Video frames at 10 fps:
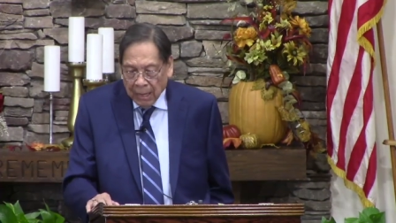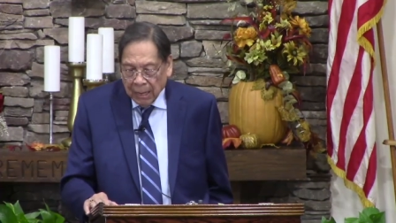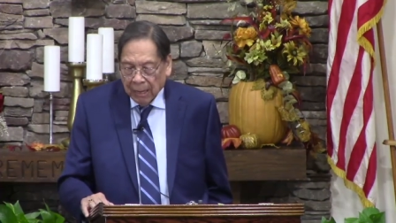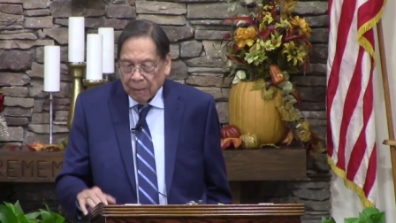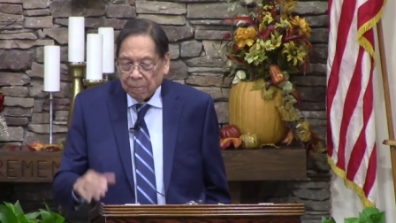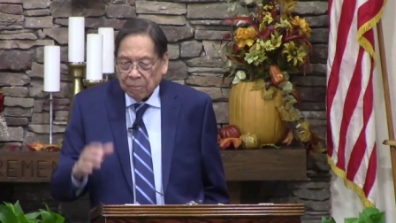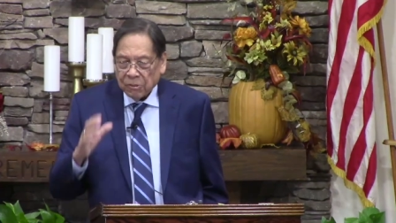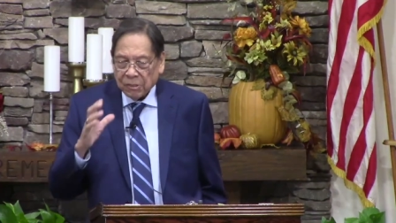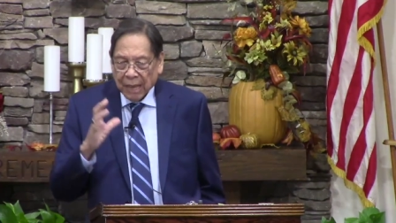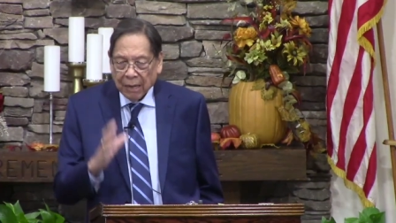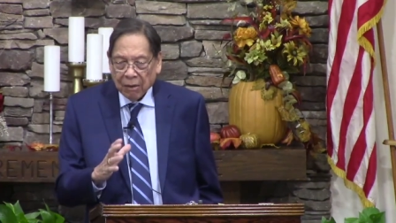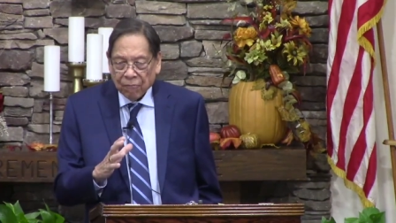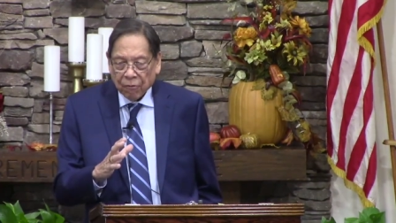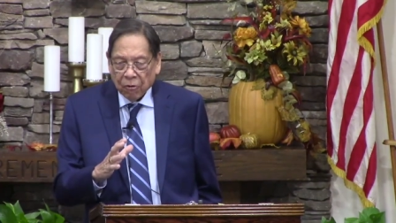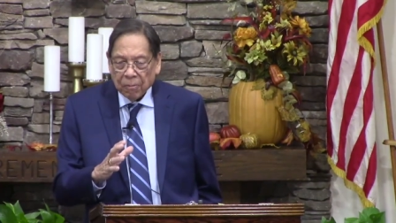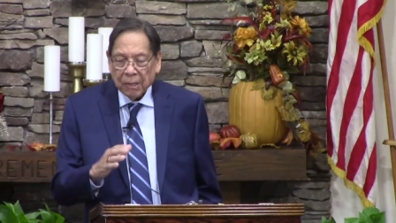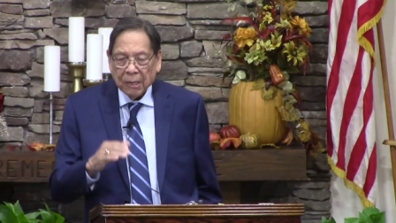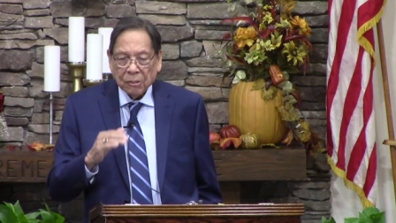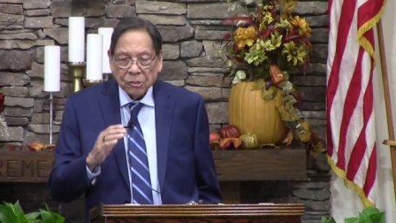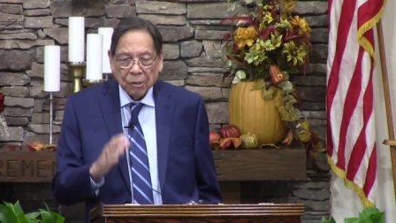in standing firm
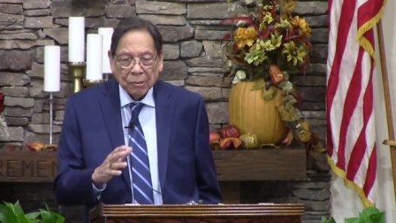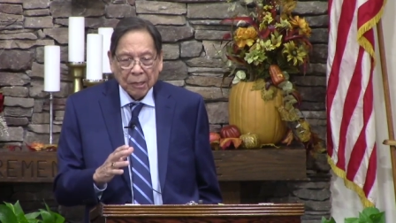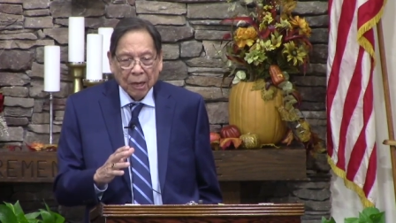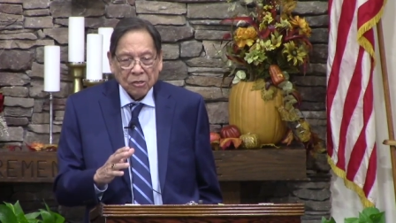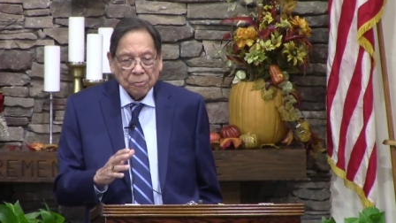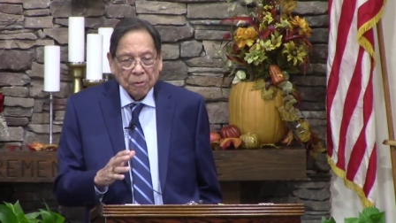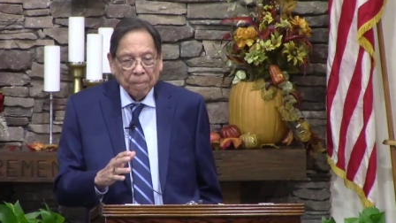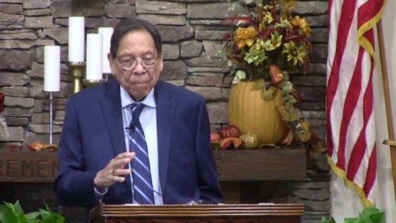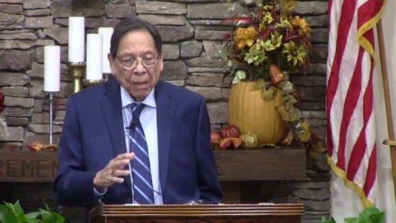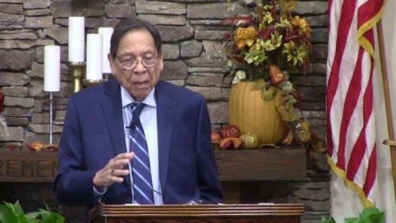and in sharing the gospel.